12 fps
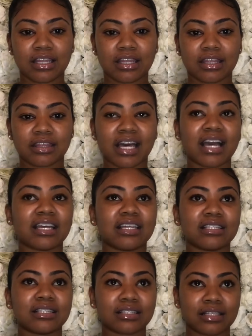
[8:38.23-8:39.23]
that
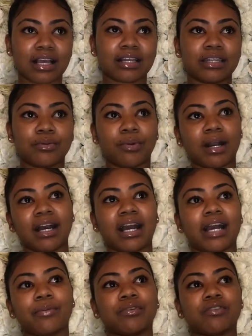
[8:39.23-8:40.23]
is exactly why
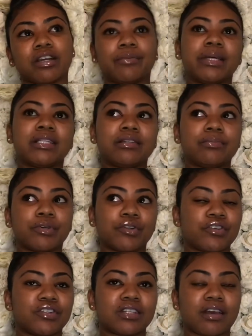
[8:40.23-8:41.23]
I would recommend it,
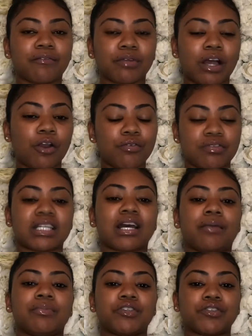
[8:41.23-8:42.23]
because I feel like over
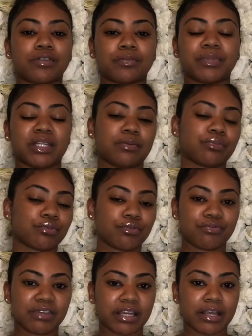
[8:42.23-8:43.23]
time it's just been
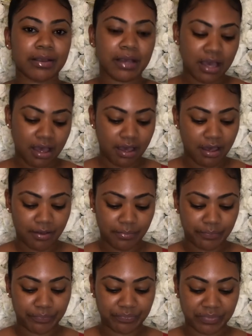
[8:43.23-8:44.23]
improving, and
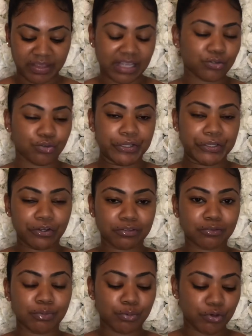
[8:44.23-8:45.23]
that's all you can ask
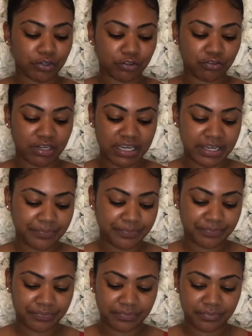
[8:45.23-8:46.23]
from a product, really.
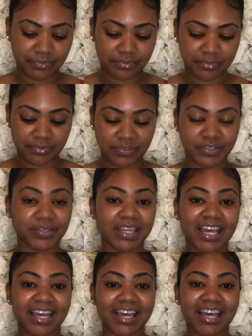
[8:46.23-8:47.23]
So
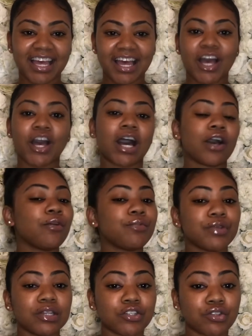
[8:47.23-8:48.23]
yeah, I hope
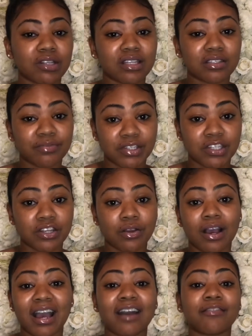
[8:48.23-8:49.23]
you enjoyed this video.
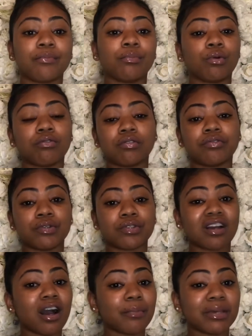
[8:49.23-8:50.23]
I have more reviews
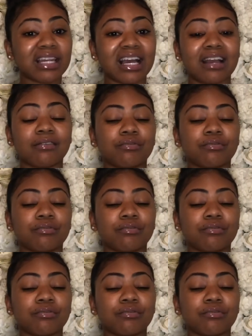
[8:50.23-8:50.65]
coming. I have